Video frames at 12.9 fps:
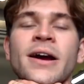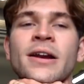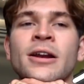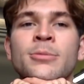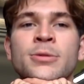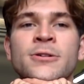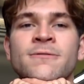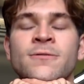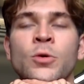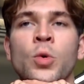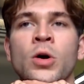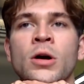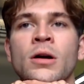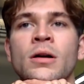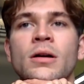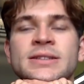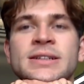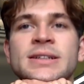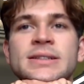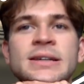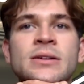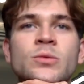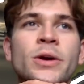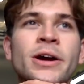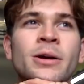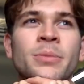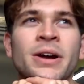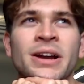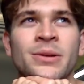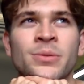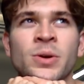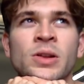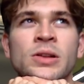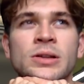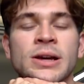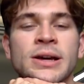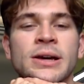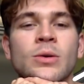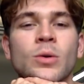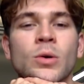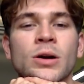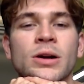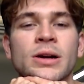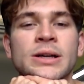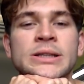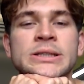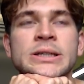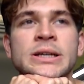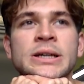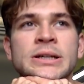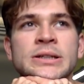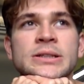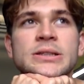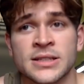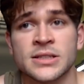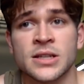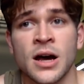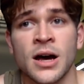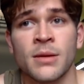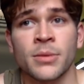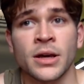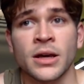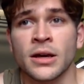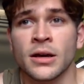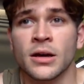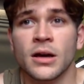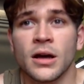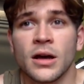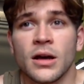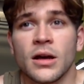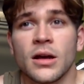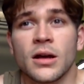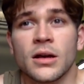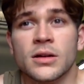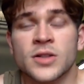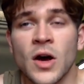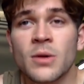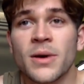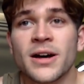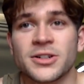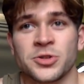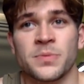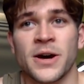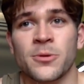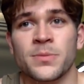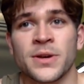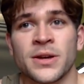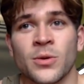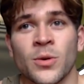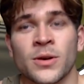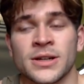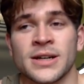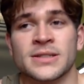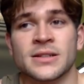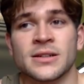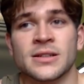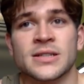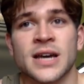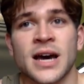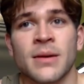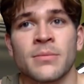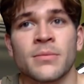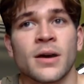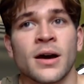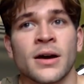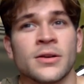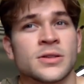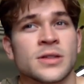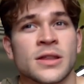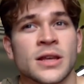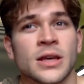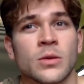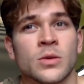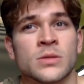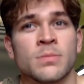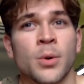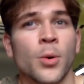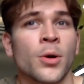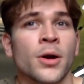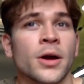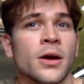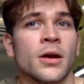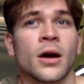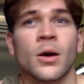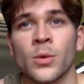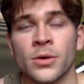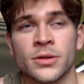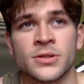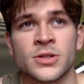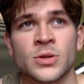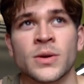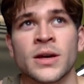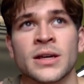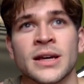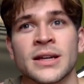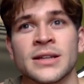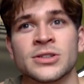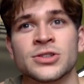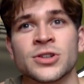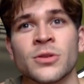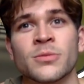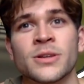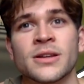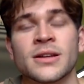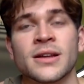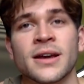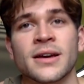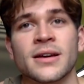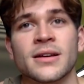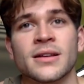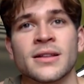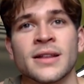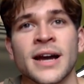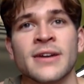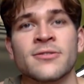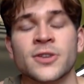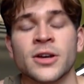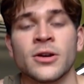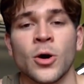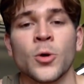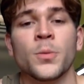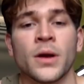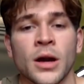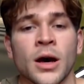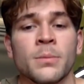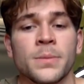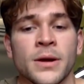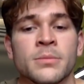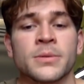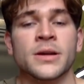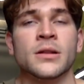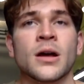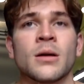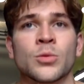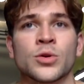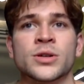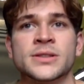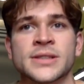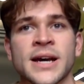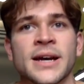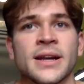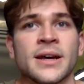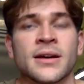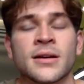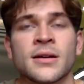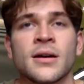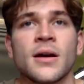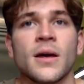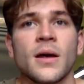Okay, number four. It's gonna sound weird, but I really like how organized he is. He's taught me so much about being organized and on time. I used to think it was boring and not worth doing, and he's shown me that like life can open up and be a lot more exciting